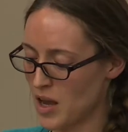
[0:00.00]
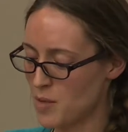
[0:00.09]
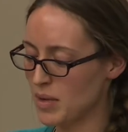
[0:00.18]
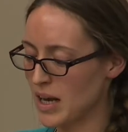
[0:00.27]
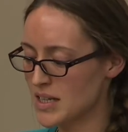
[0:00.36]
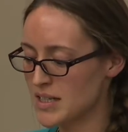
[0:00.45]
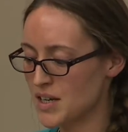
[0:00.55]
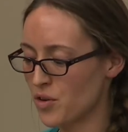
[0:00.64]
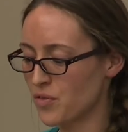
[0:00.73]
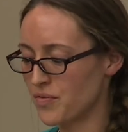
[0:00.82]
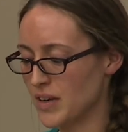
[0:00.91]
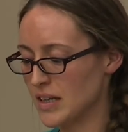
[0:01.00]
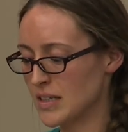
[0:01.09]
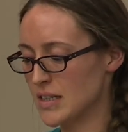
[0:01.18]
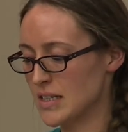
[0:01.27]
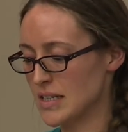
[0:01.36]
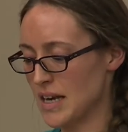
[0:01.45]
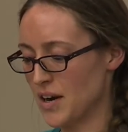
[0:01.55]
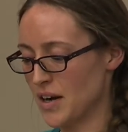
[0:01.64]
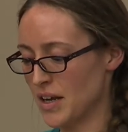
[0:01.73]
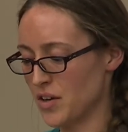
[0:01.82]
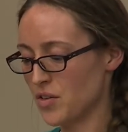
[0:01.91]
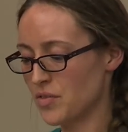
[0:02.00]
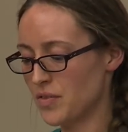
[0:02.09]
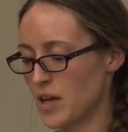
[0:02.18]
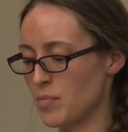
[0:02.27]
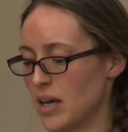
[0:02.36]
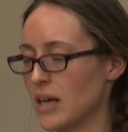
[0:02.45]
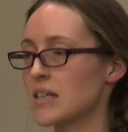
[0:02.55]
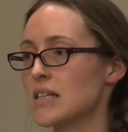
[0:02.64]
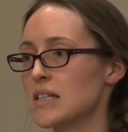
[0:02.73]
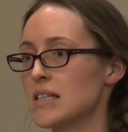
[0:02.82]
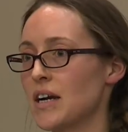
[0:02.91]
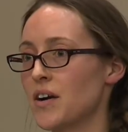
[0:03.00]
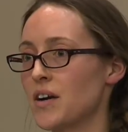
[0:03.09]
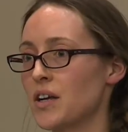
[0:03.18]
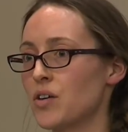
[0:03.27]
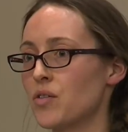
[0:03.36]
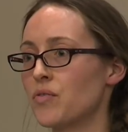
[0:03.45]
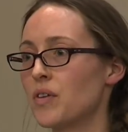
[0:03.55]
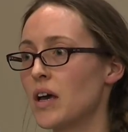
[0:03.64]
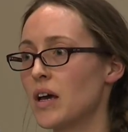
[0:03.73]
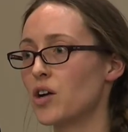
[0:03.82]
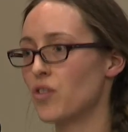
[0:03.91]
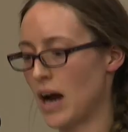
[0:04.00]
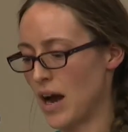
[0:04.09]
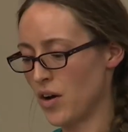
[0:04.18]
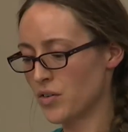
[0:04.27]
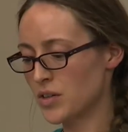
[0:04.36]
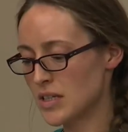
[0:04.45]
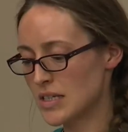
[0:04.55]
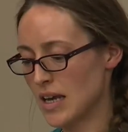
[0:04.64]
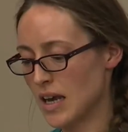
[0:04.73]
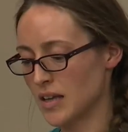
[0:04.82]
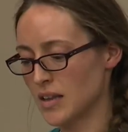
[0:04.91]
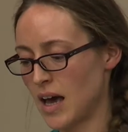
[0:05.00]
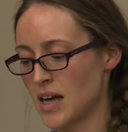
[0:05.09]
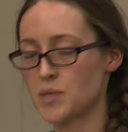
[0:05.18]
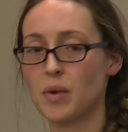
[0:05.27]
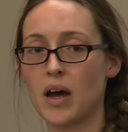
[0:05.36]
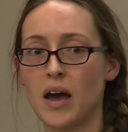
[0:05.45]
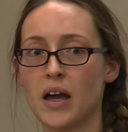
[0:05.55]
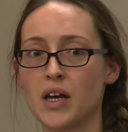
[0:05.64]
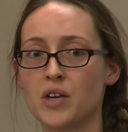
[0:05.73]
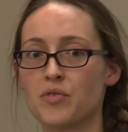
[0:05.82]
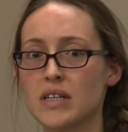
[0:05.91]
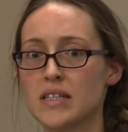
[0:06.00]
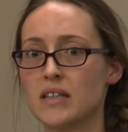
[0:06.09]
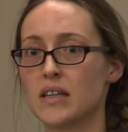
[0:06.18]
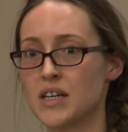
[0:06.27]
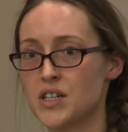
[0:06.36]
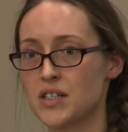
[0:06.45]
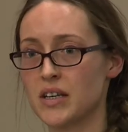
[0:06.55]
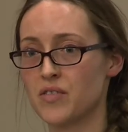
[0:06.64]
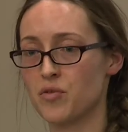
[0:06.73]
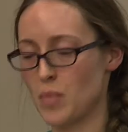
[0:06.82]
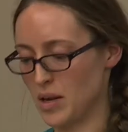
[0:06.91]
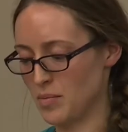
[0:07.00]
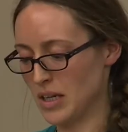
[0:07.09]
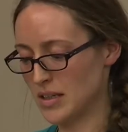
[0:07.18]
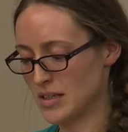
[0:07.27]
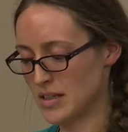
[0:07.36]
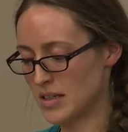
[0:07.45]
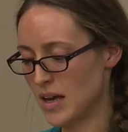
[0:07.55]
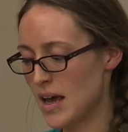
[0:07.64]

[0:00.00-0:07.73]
Because they don't fit into this narrative, and because this narrative grounds and lies behind recent legislative amendments,